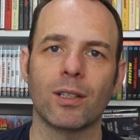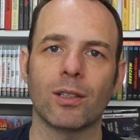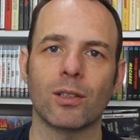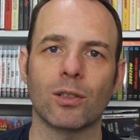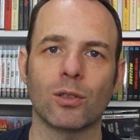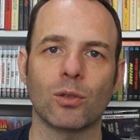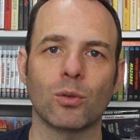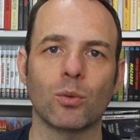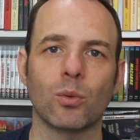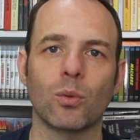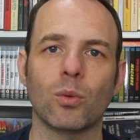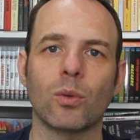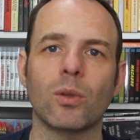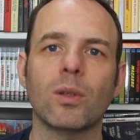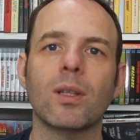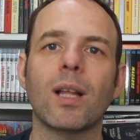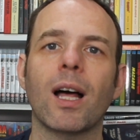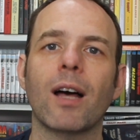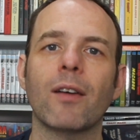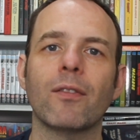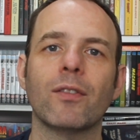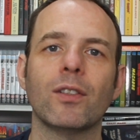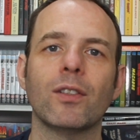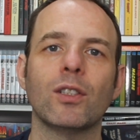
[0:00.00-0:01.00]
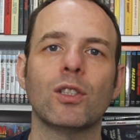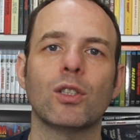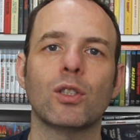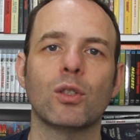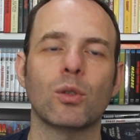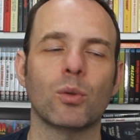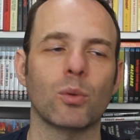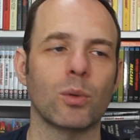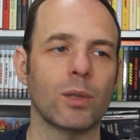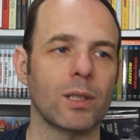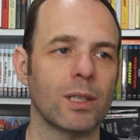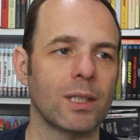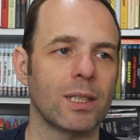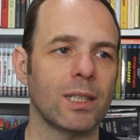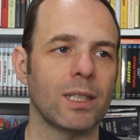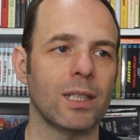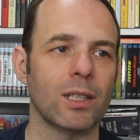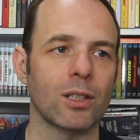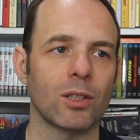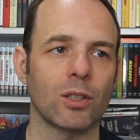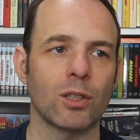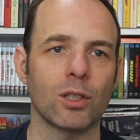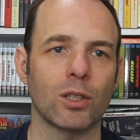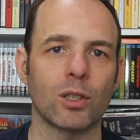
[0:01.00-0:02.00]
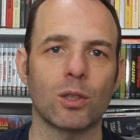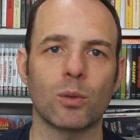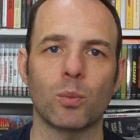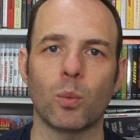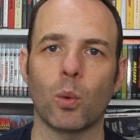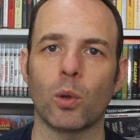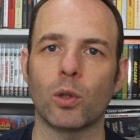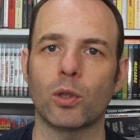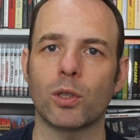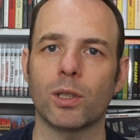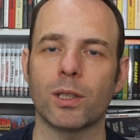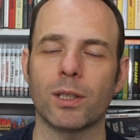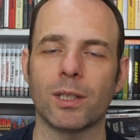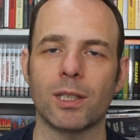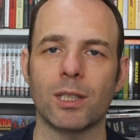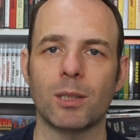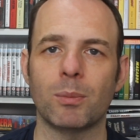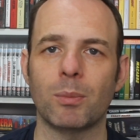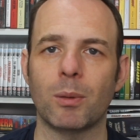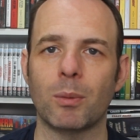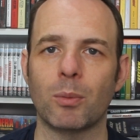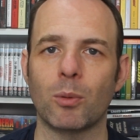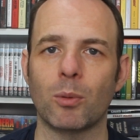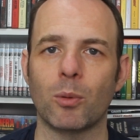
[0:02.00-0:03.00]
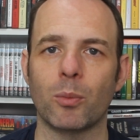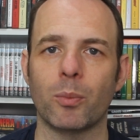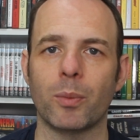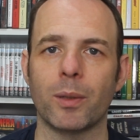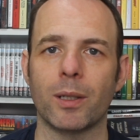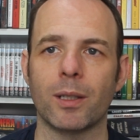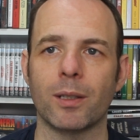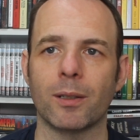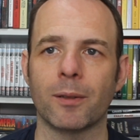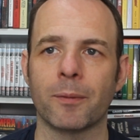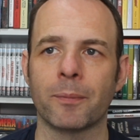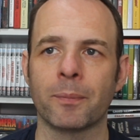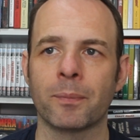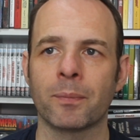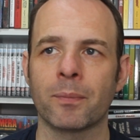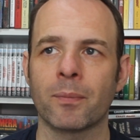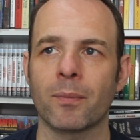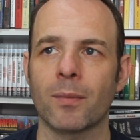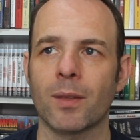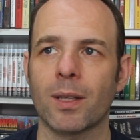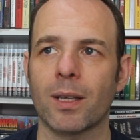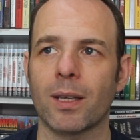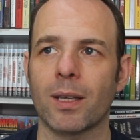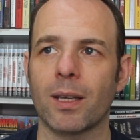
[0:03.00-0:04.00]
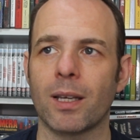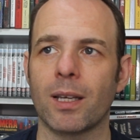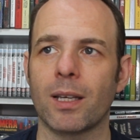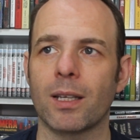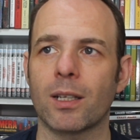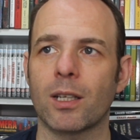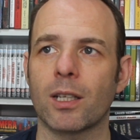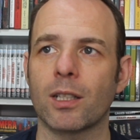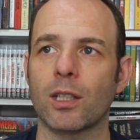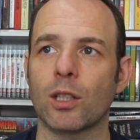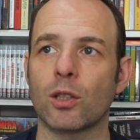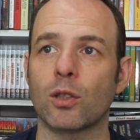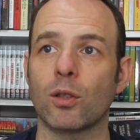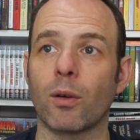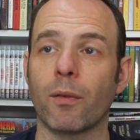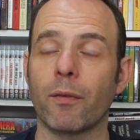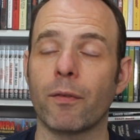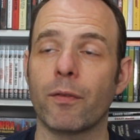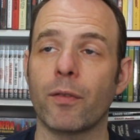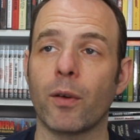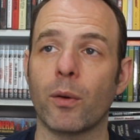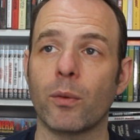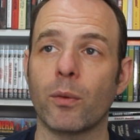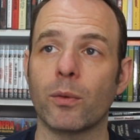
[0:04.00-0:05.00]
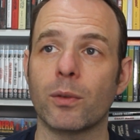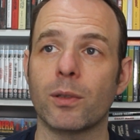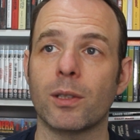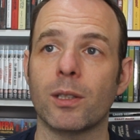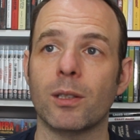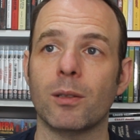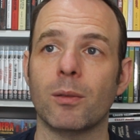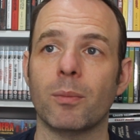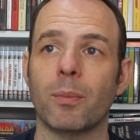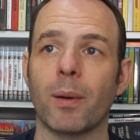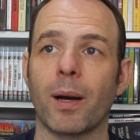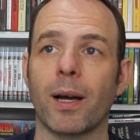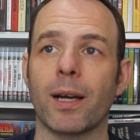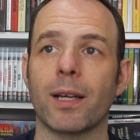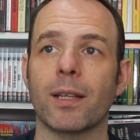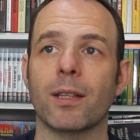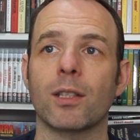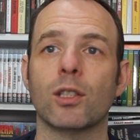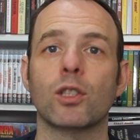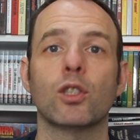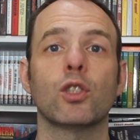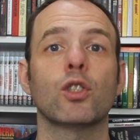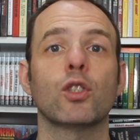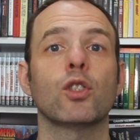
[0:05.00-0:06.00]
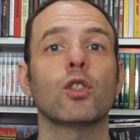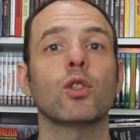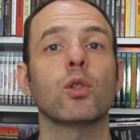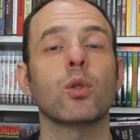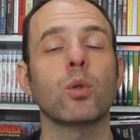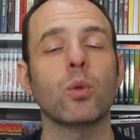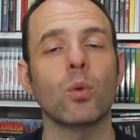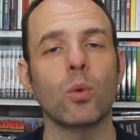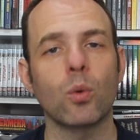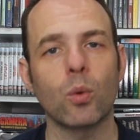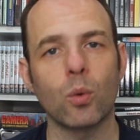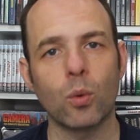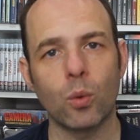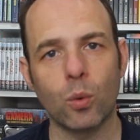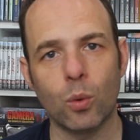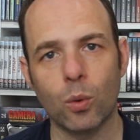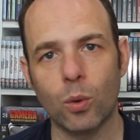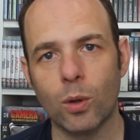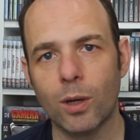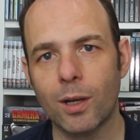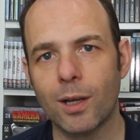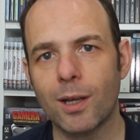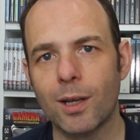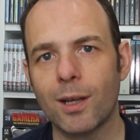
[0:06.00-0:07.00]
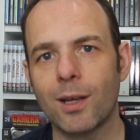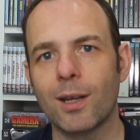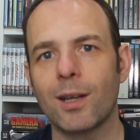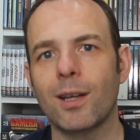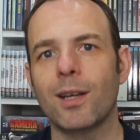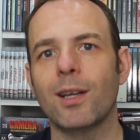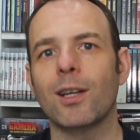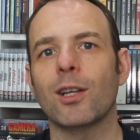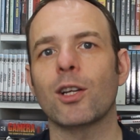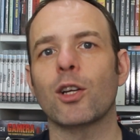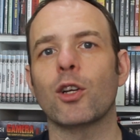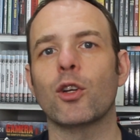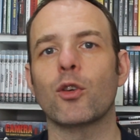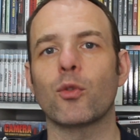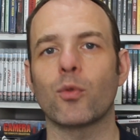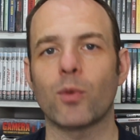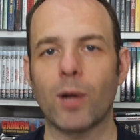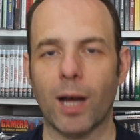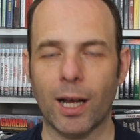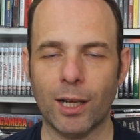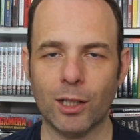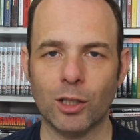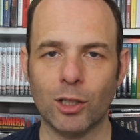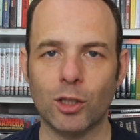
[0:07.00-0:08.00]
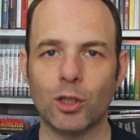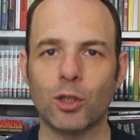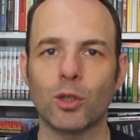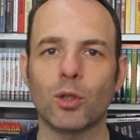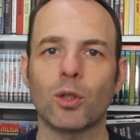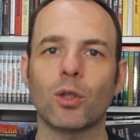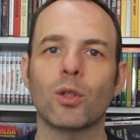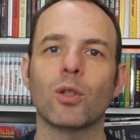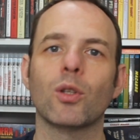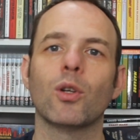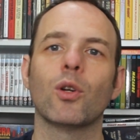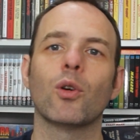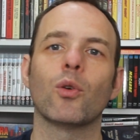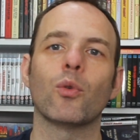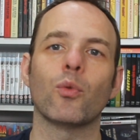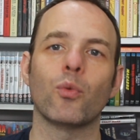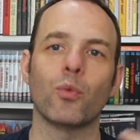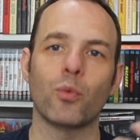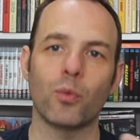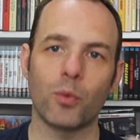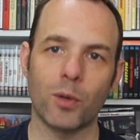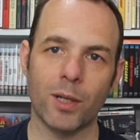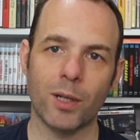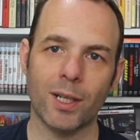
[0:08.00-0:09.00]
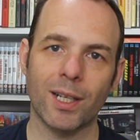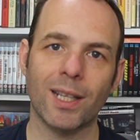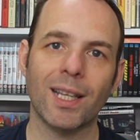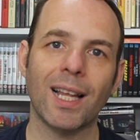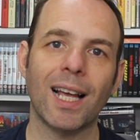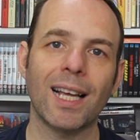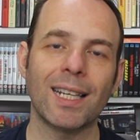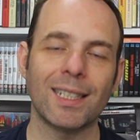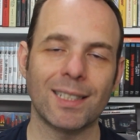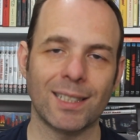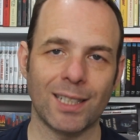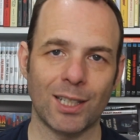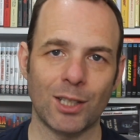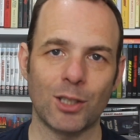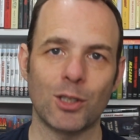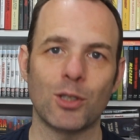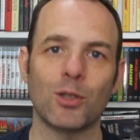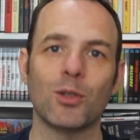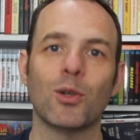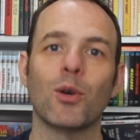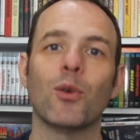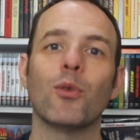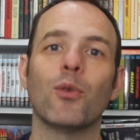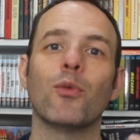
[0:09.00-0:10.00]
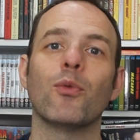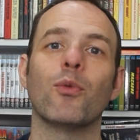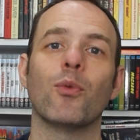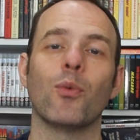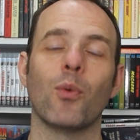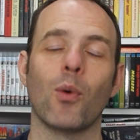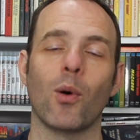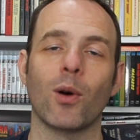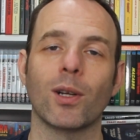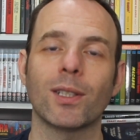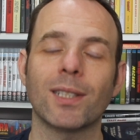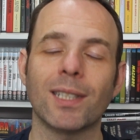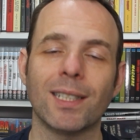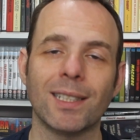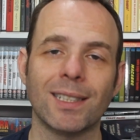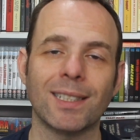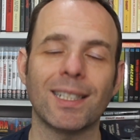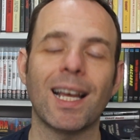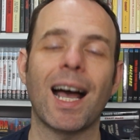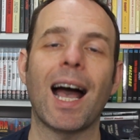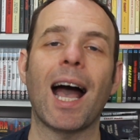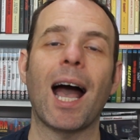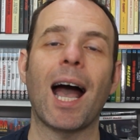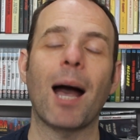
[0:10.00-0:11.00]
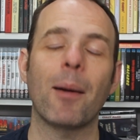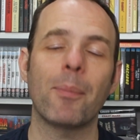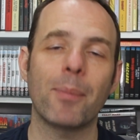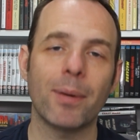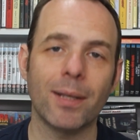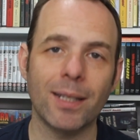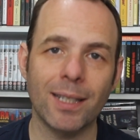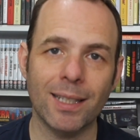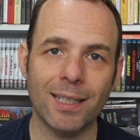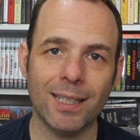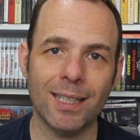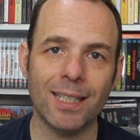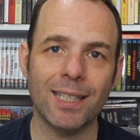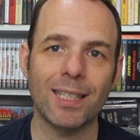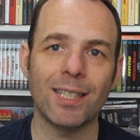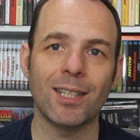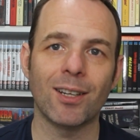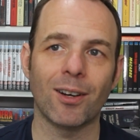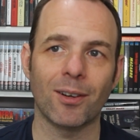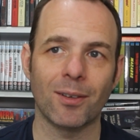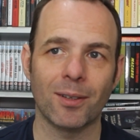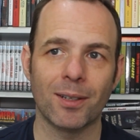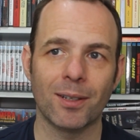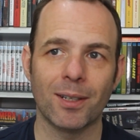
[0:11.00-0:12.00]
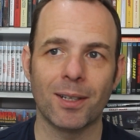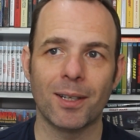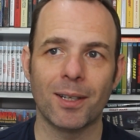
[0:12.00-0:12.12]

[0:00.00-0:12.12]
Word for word: There's no lavish stories here, just watching these people being uh, eh, kind of dumbfounded by the slow, gradual realization of what is happening here.